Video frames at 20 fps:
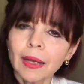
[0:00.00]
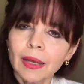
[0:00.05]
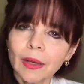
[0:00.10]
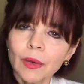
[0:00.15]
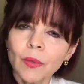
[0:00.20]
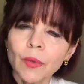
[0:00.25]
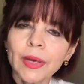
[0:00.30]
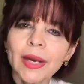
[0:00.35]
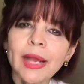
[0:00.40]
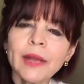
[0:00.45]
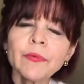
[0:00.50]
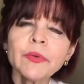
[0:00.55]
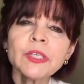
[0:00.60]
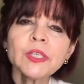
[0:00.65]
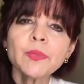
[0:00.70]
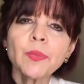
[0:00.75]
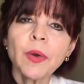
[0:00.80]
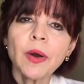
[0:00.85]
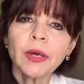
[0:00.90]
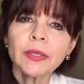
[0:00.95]
What I
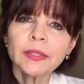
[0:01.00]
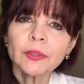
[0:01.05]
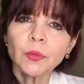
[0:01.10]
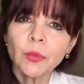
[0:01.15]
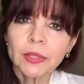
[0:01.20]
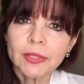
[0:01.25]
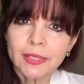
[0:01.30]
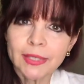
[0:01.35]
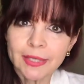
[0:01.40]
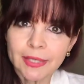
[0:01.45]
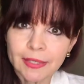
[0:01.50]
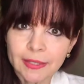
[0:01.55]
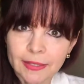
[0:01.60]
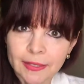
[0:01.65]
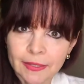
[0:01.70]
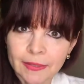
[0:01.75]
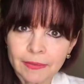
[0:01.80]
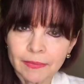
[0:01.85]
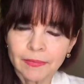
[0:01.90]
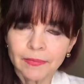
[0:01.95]
responded was
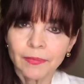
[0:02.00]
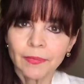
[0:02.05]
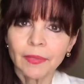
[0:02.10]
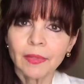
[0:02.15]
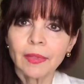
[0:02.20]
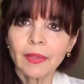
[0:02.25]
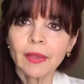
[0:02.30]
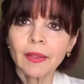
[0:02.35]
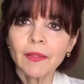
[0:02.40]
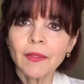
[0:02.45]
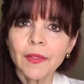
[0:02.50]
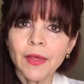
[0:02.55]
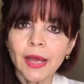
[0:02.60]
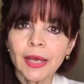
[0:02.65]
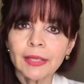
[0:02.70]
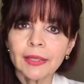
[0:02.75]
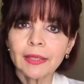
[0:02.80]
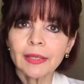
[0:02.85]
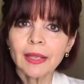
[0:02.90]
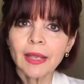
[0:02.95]
this, that
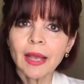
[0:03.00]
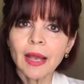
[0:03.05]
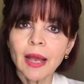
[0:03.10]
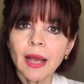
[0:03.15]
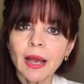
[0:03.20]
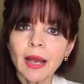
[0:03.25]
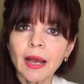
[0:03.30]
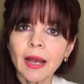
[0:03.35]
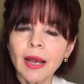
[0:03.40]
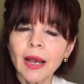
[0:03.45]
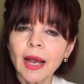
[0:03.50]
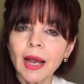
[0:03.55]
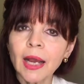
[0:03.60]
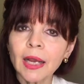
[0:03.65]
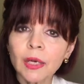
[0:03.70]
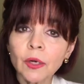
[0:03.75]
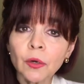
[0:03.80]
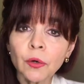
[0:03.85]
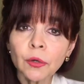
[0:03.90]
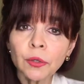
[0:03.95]

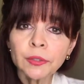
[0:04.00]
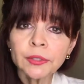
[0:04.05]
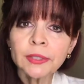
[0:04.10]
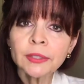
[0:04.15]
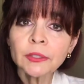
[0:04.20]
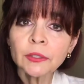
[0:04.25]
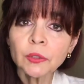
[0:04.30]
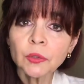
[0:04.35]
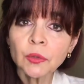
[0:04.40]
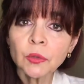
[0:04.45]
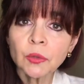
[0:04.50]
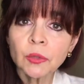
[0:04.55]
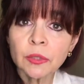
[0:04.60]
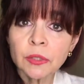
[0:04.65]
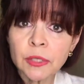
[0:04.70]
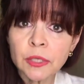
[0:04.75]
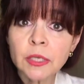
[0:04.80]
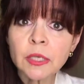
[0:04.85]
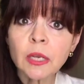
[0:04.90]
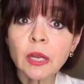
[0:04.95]
according to
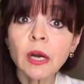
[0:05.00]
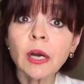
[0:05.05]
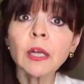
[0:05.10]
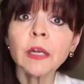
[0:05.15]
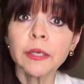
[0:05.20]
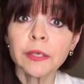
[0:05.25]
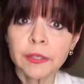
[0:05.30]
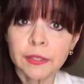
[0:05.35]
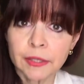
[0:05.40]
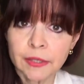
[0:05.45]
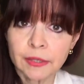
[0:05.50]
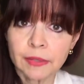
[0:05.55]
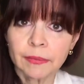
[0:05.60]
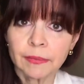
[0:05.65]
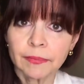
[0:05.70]
scholars,